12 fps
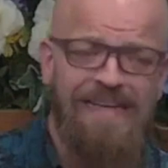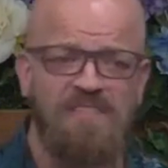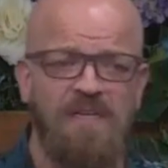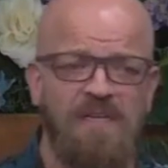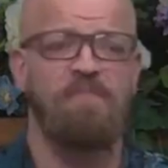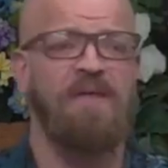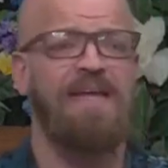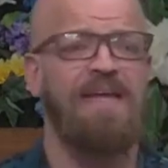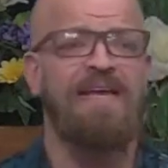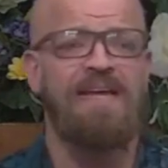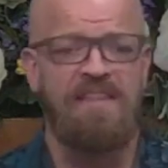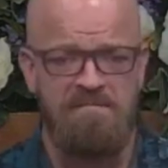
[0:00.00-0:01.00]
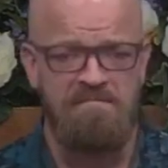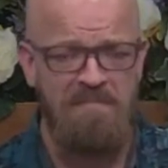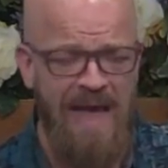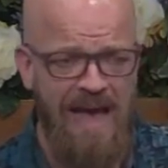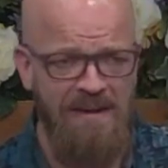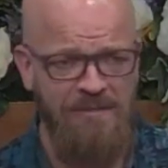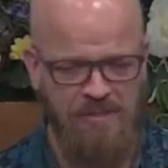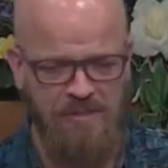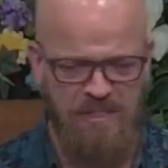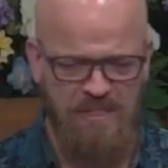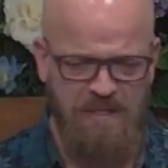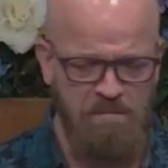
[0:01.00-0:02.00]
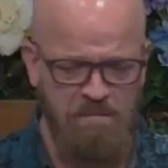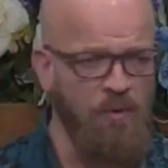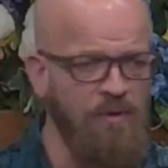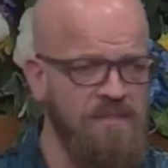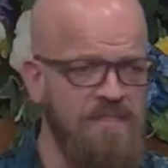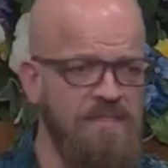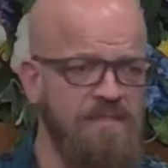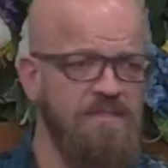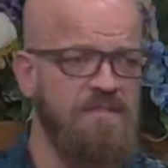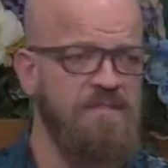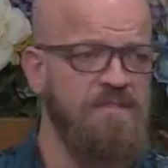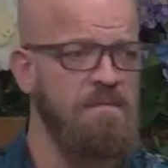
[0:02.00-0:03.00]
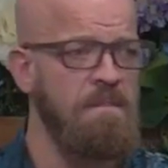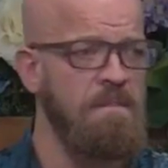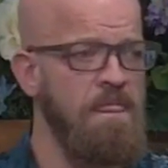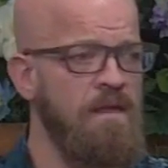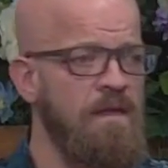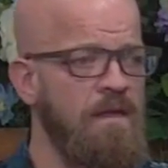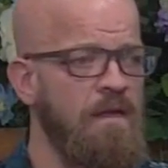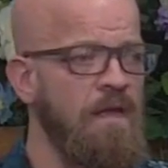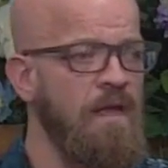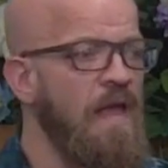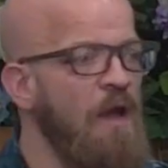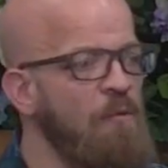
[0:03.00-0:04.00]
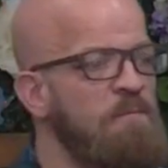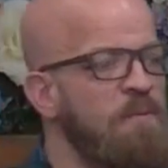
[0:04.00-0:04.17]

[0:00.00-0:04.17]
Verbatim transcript: something that matters is important. And when